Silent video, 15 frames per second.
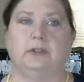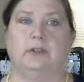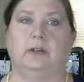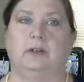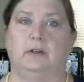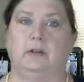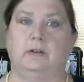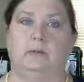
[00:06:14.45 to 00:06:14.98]

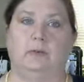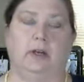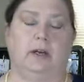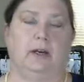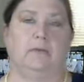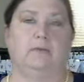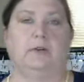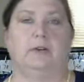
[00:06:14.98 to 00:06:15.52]
and
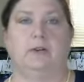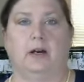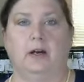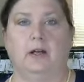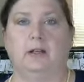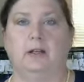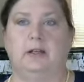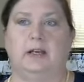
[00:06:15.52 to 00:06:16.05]
after the
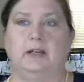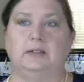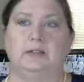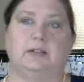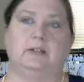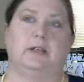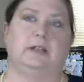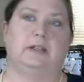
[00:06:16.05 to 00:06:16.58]
holidays and
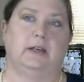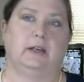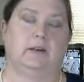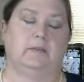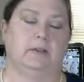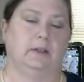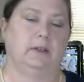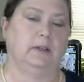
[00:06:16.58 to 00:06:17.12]
they take
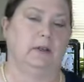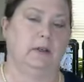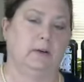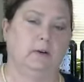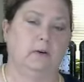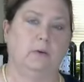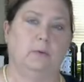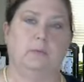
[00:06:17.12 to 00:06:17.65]
everything
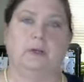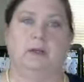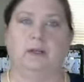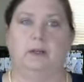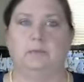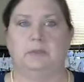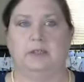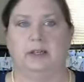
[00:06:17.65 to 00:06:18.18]
home and
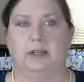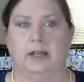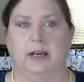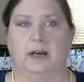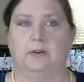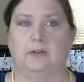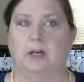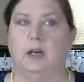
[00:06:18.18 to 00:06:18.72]
empty it out,